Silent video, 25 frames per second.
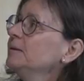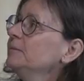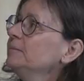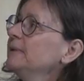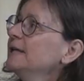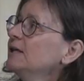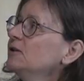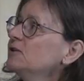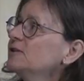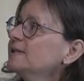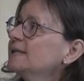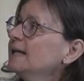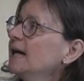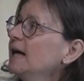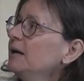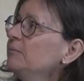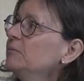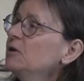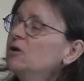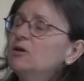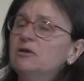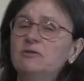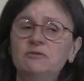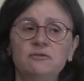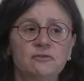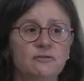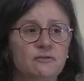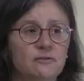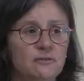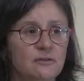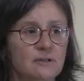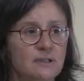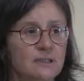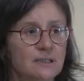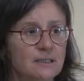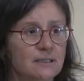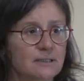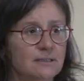Because Gamow
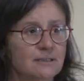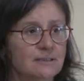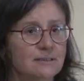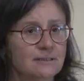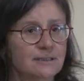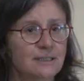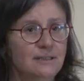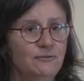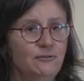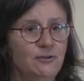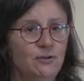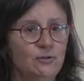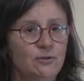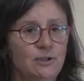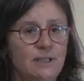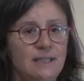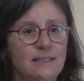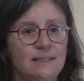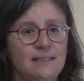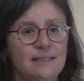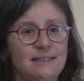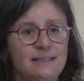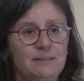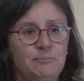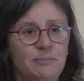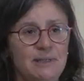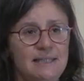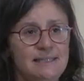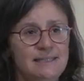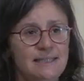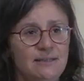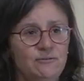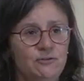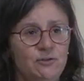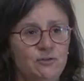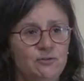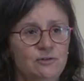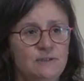if you, it
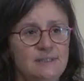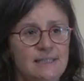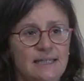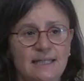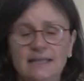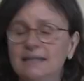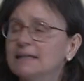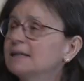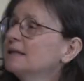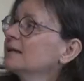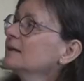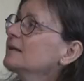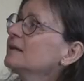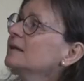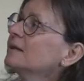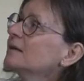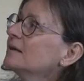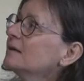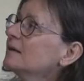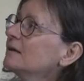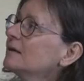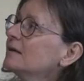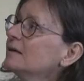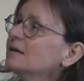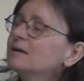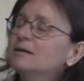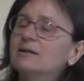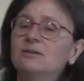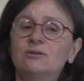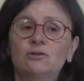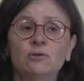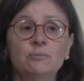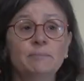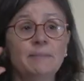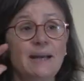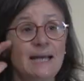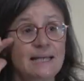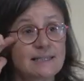depends if you take uh,
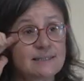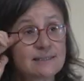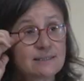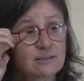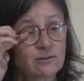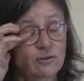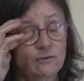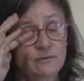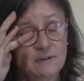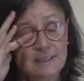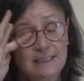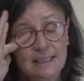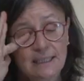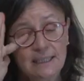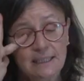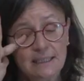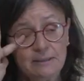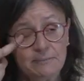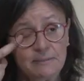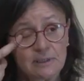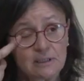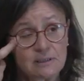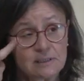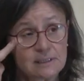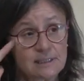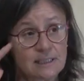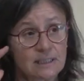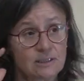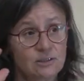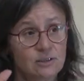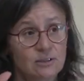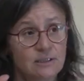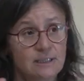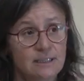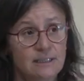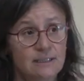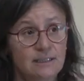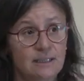the mass of the elements,
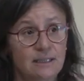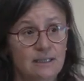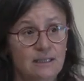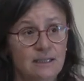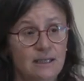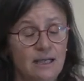actually.